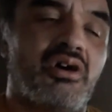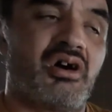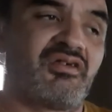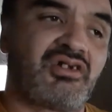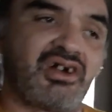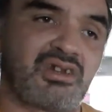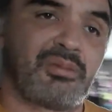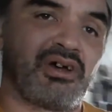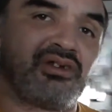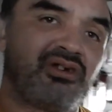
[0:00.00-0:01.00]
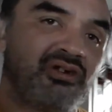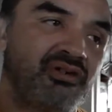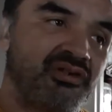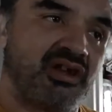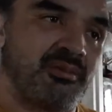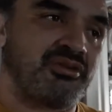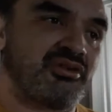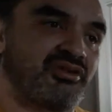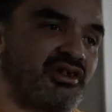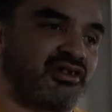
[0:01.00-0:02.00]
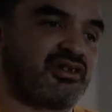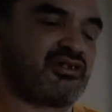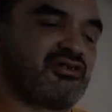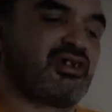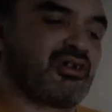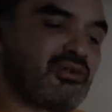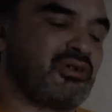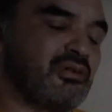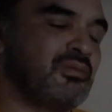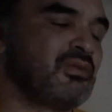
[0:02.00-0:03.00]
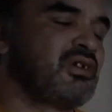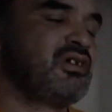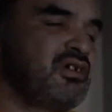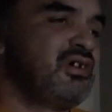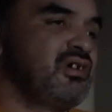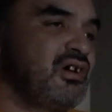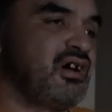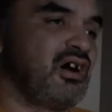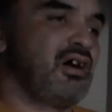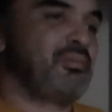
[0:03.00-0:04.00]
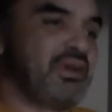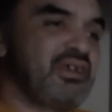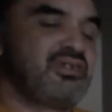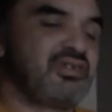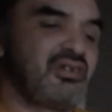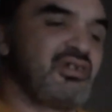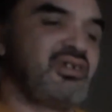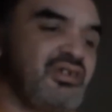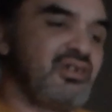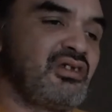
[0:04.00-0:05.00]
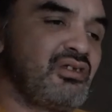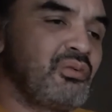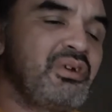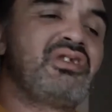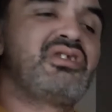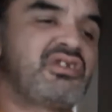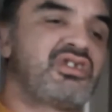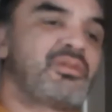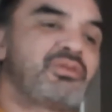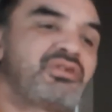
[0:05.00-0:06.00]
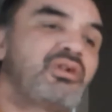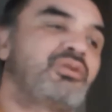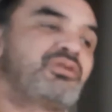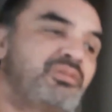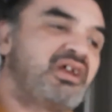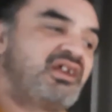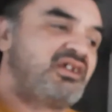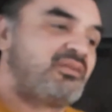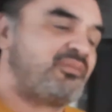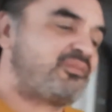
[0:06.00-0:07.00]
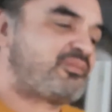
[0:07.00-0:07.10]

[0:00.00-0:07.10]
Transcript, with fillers: or I've talked about, you know, episodes like this in general, uh, basically, the reason this episode was made